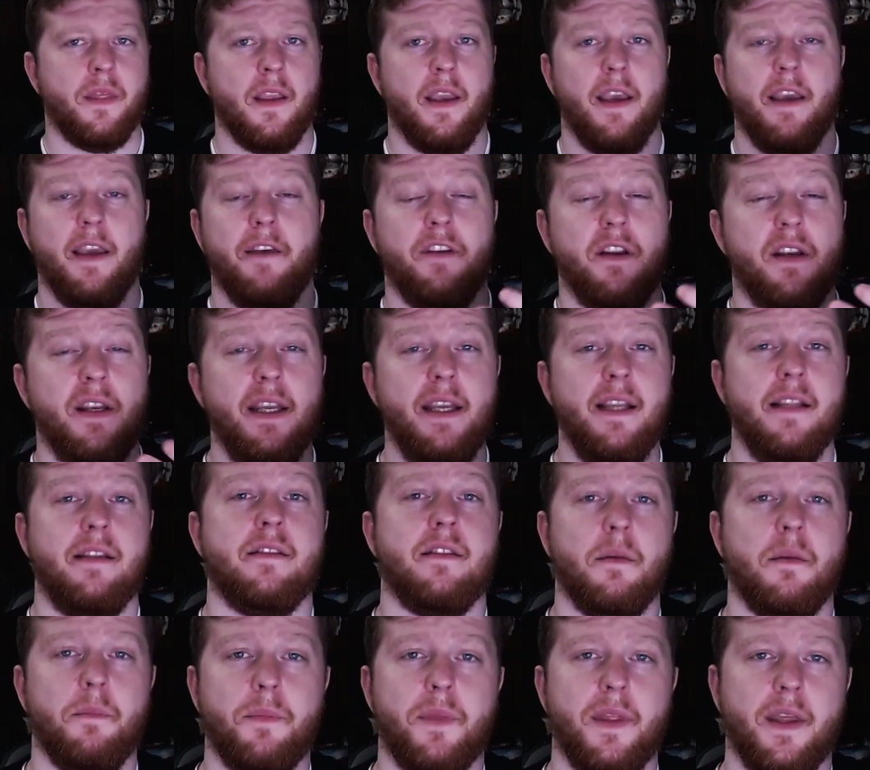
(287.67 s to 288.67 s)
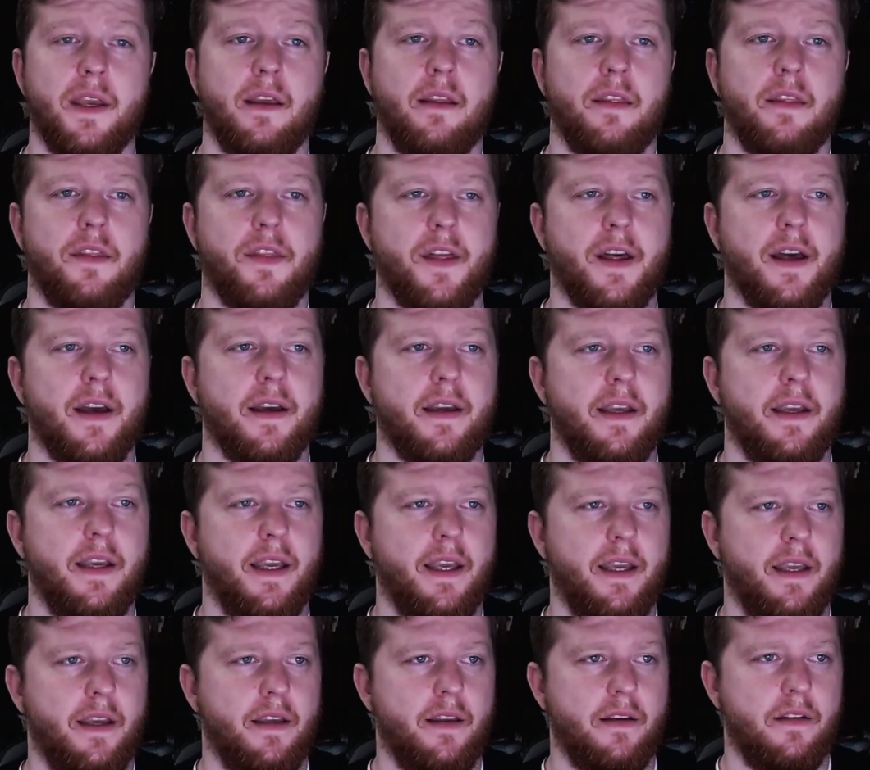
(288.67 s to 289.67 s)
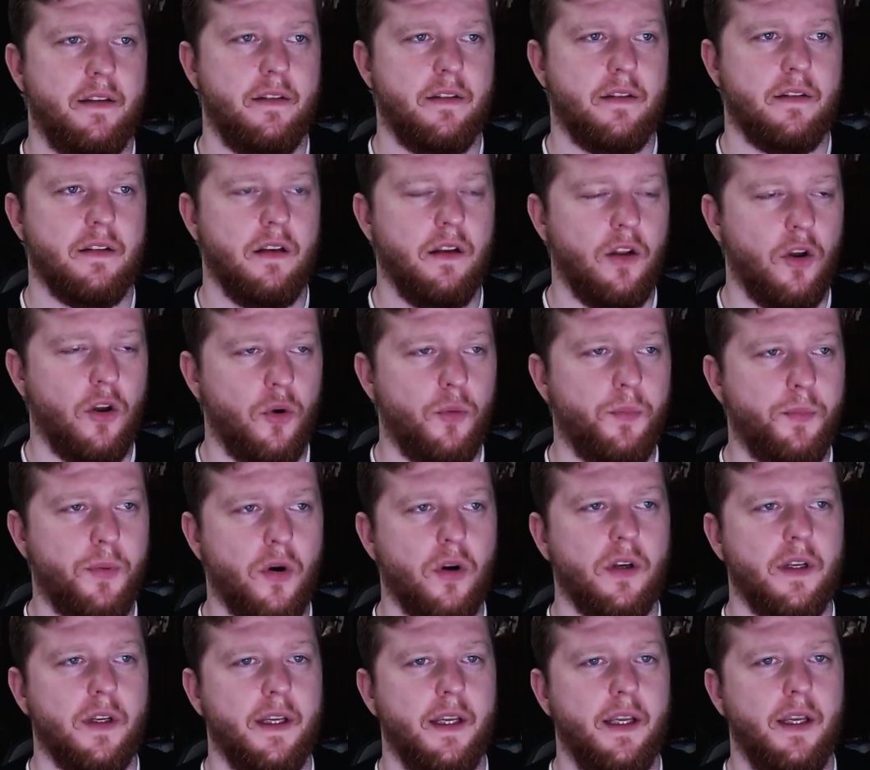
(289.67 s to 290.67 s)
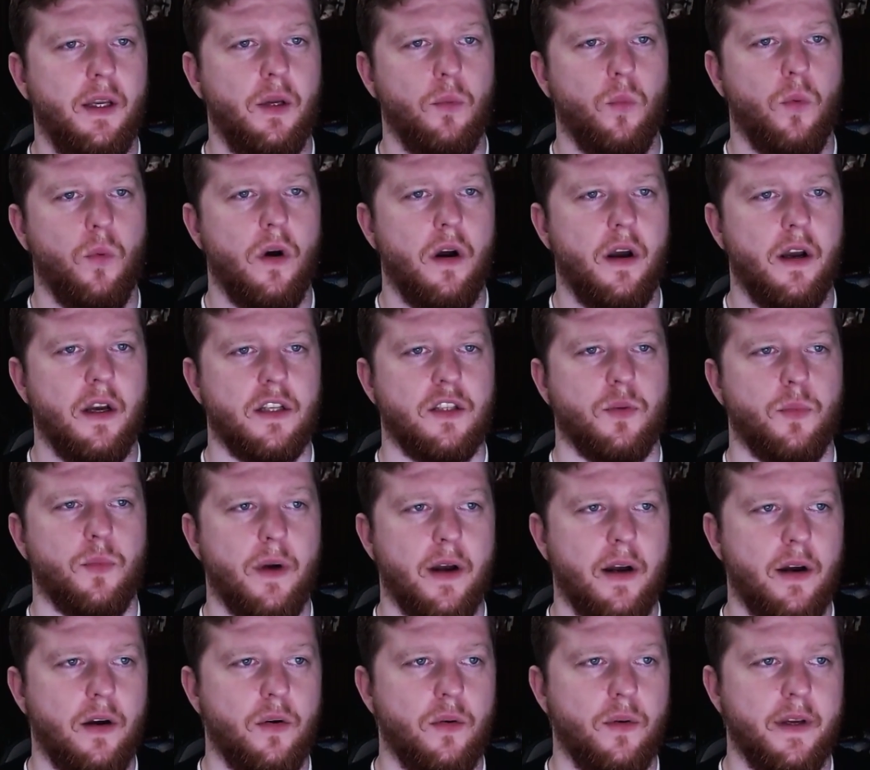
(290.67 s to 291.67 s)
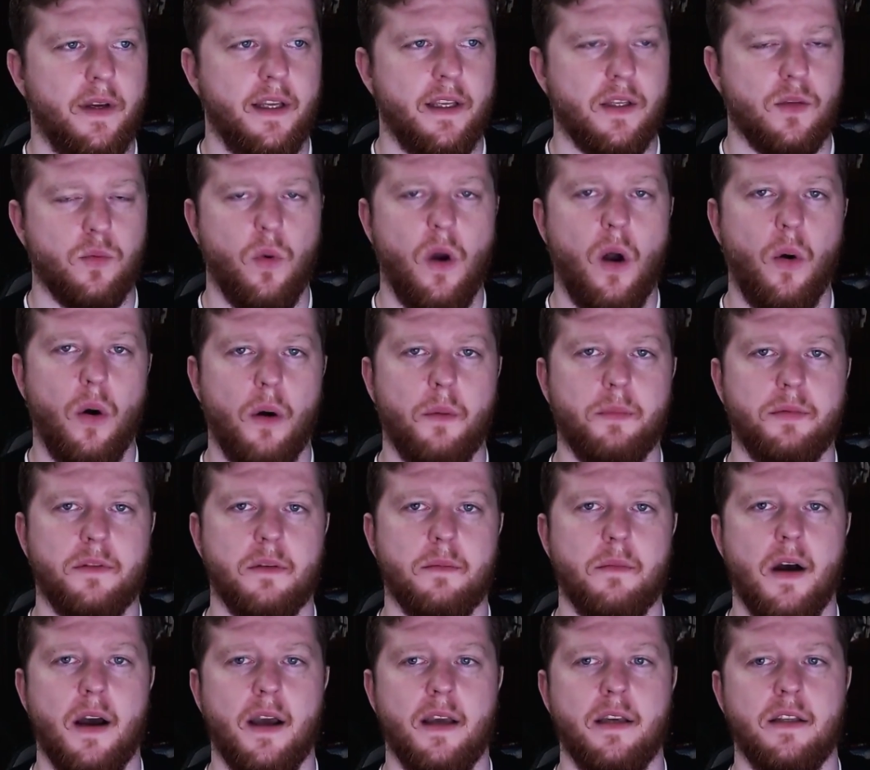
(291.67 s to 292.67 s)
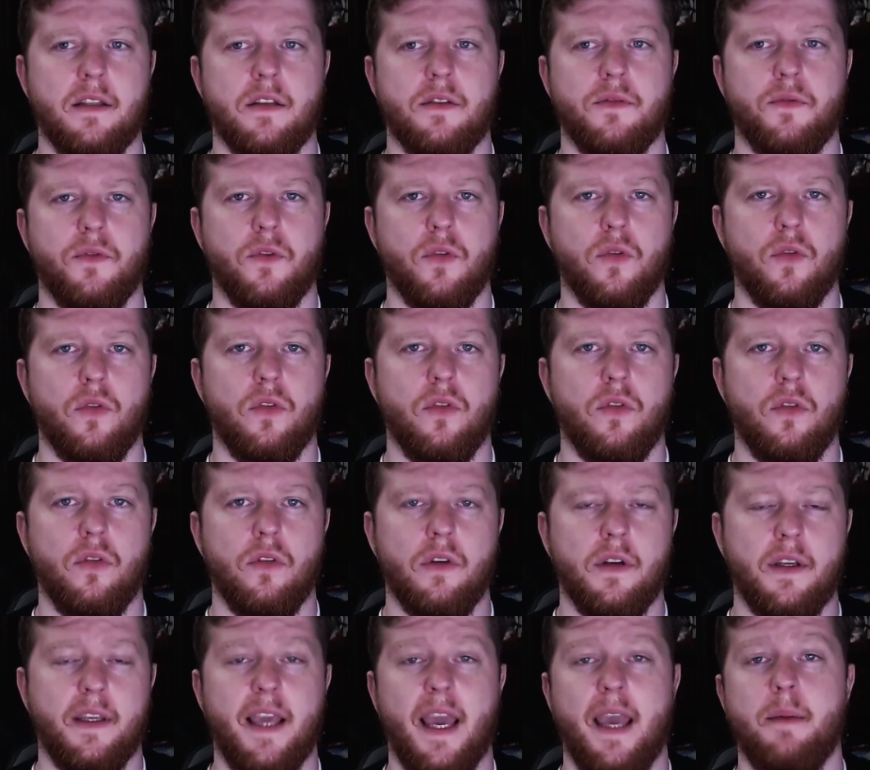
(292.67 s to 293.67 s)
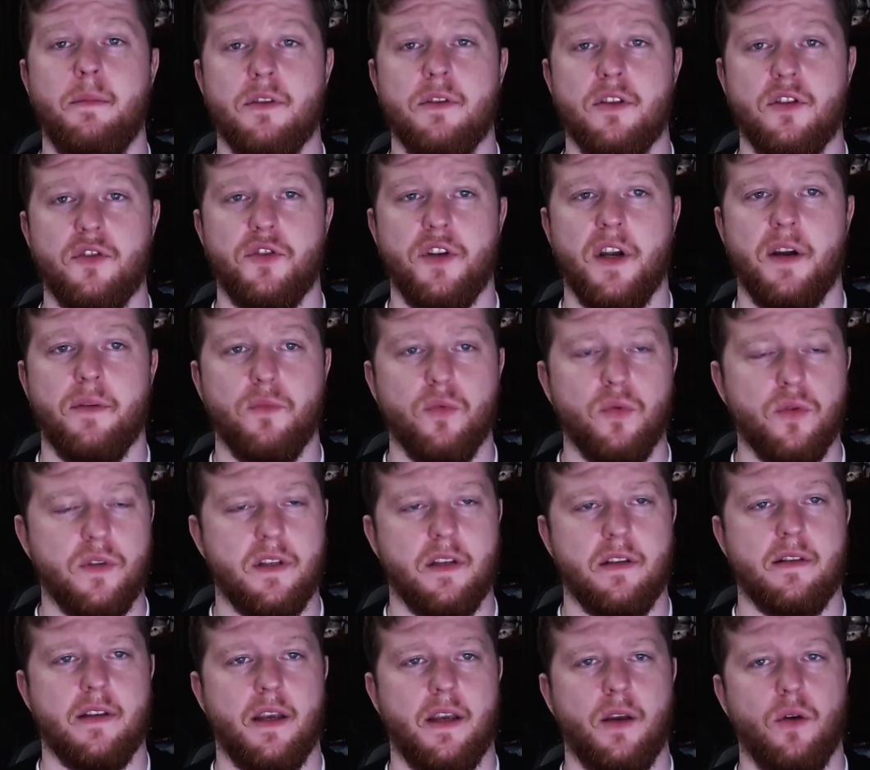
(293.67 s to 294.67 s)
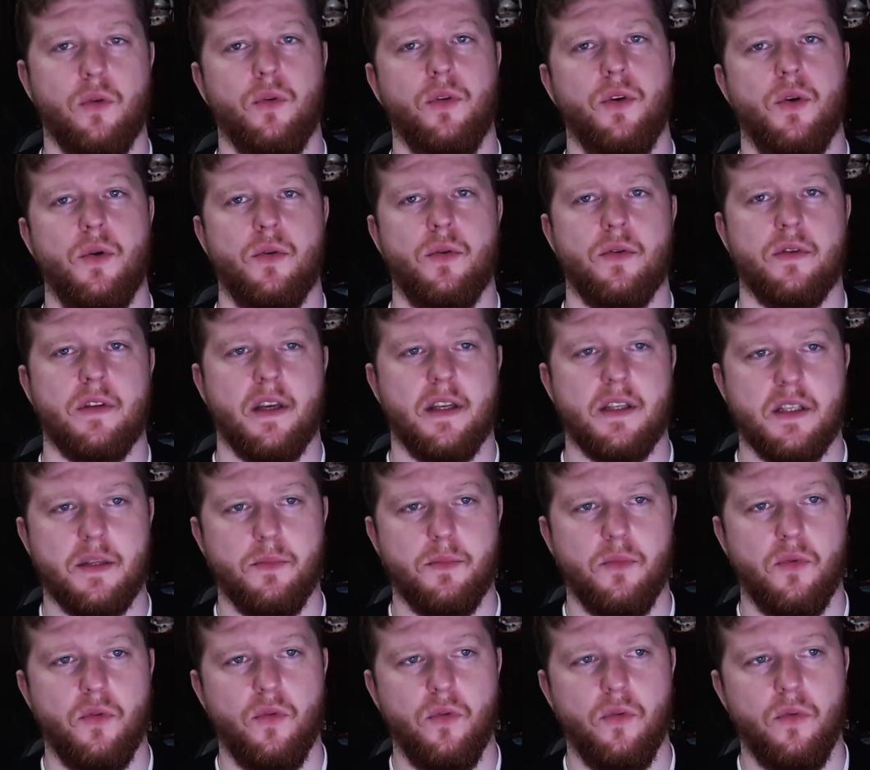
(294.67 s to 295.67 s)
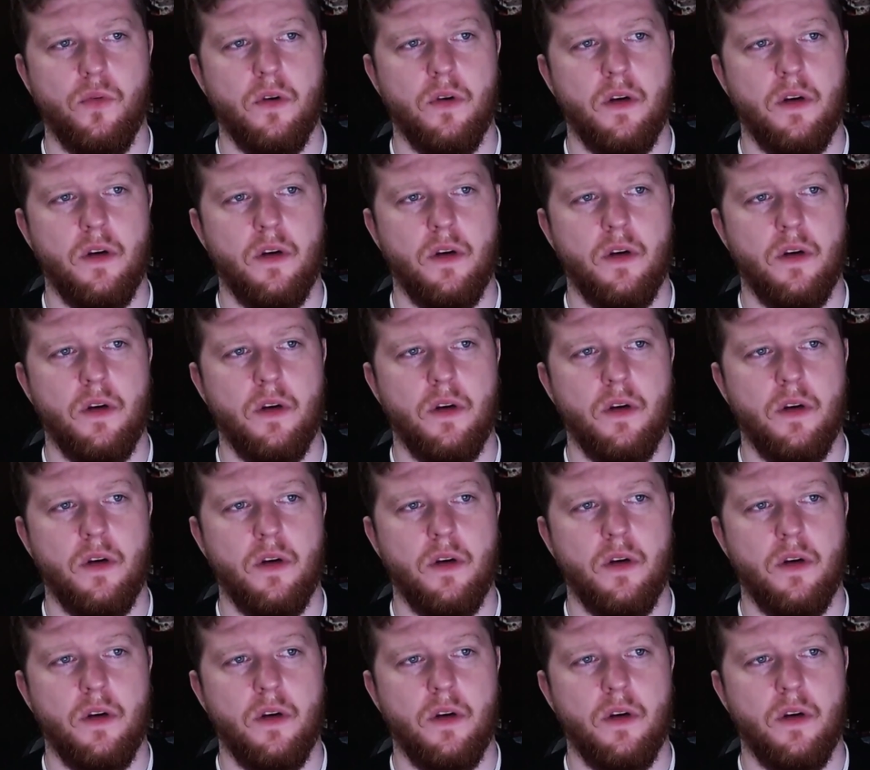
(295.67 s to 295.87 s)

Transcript: If you need something that is low poly, works well, is well optimized for games in general, since they all use a small